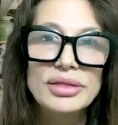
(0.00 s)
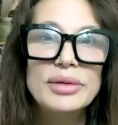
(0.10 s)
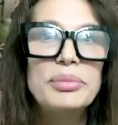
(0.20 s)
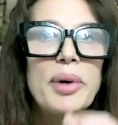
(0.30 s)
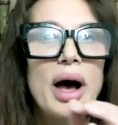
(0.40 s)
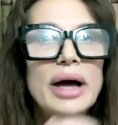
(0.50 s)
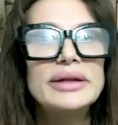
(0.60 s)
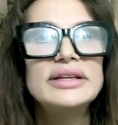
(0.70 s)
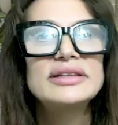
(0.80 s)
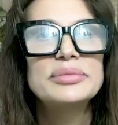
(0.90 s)
the
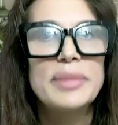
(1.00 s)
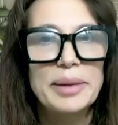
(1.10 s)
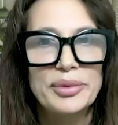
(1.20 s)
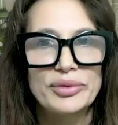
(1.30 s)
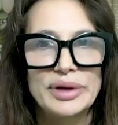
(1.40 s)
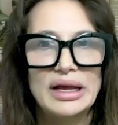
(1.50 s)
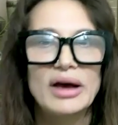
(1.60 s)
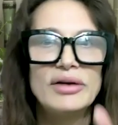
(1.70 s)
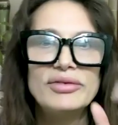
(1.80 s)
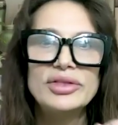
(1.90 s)
body's memory
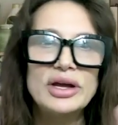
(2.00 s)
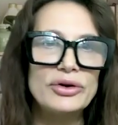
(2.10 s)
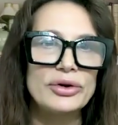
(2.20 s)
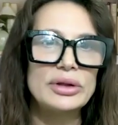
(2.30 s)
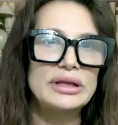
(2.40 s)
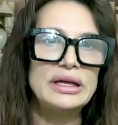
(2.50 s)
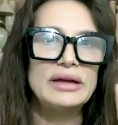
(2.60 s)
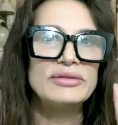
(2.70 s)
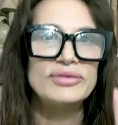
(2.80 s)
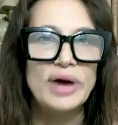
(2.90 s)
of the early
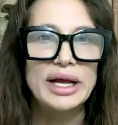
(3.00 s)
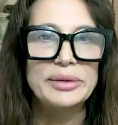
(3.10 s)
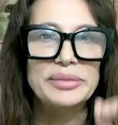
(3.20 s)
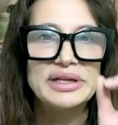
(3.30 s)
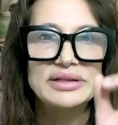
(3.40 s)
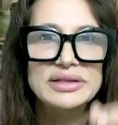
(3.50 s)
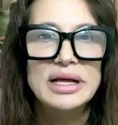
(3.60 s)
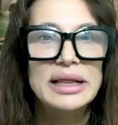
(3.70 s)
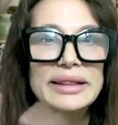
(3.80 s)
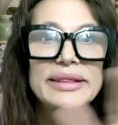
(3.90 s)
environments
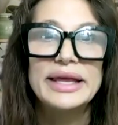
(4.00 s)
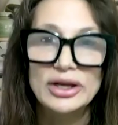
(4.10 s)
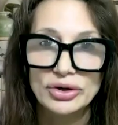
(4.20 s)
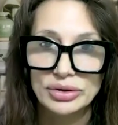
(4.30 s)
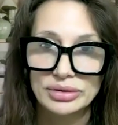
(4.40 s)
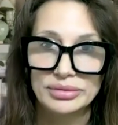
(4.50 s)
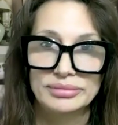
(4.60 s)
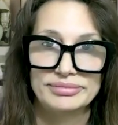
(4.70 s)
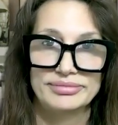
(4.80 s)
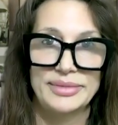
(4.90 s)
linger.
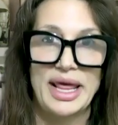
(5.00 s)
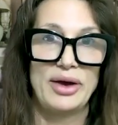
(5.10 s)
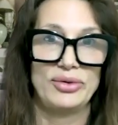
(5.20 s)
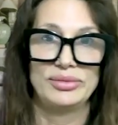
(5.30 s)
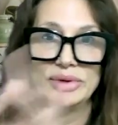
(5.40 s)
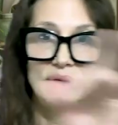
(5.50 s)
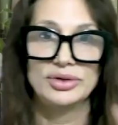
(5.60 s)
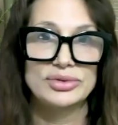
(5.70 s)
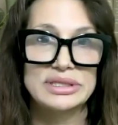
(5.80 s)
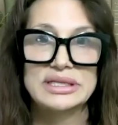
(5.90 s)
Now,
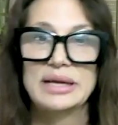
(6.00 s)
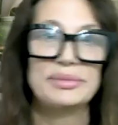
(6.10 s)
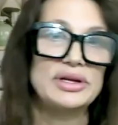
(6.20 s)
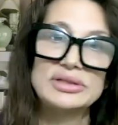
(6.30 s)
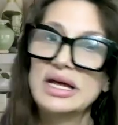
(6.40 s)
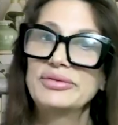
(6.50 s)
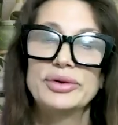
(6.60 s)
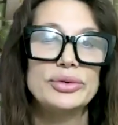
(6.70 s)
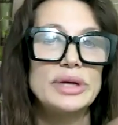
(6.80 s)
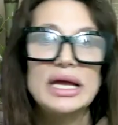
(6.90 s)
understand, because I've
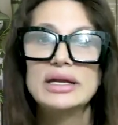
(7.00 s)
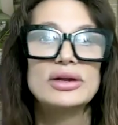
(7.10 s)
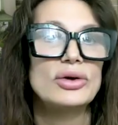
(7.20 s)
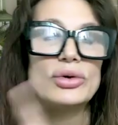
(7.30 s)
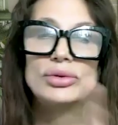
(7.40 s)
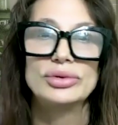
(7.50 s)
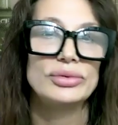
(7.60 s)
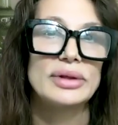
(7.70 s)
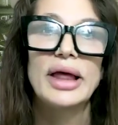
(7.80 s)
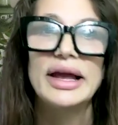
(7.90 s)
created a whole
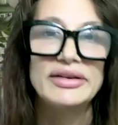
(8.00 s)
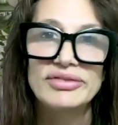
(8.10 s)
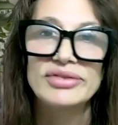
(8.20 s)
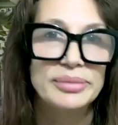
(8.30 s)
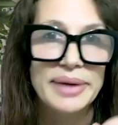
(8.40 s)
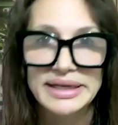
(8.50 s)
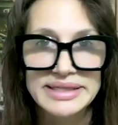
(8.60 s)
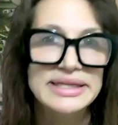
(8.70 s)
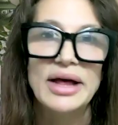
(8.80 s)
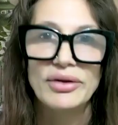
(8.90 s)
new life for
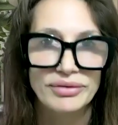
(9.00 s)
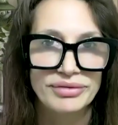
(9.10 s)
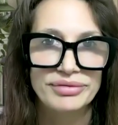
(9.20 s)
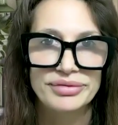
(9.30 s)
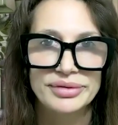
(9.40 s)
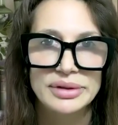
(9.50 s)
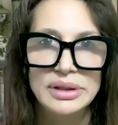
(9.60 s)
myself.